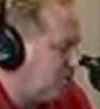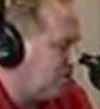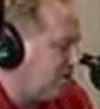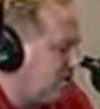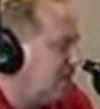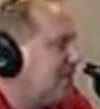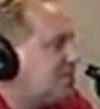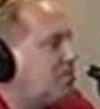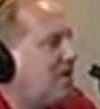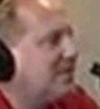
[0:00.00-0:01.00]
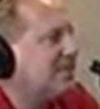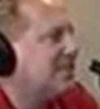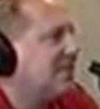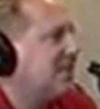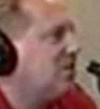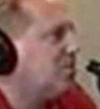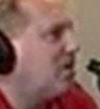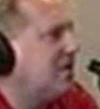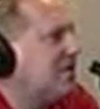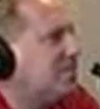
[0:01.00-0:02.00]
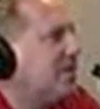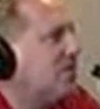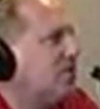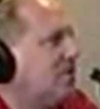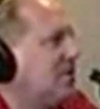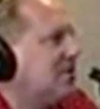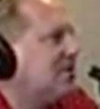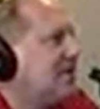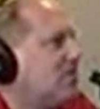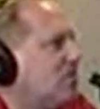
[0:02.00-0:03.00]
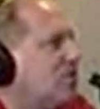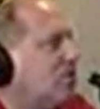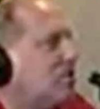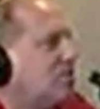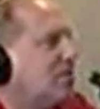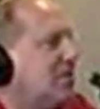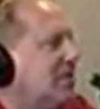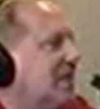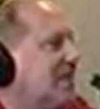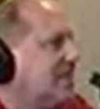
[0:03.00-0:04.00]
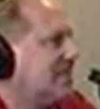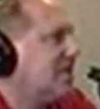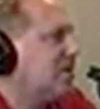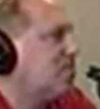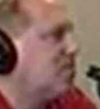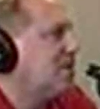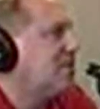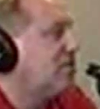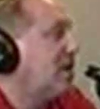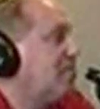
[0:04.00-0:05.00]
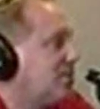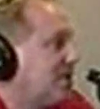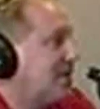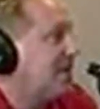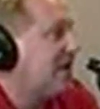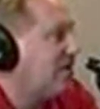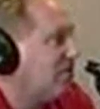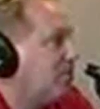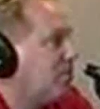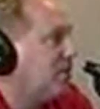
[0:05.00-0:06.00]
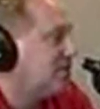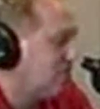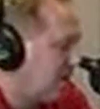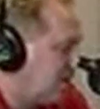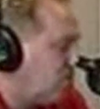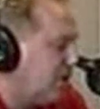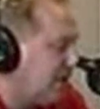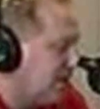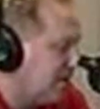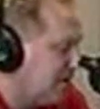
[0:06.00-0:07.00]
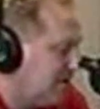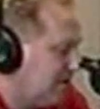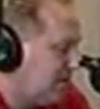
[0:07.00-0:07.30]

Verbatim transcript: Your list price to sales price, meaning what you listed at and what you ultimately take as a sales price, you're 8% higher if you price it right going in.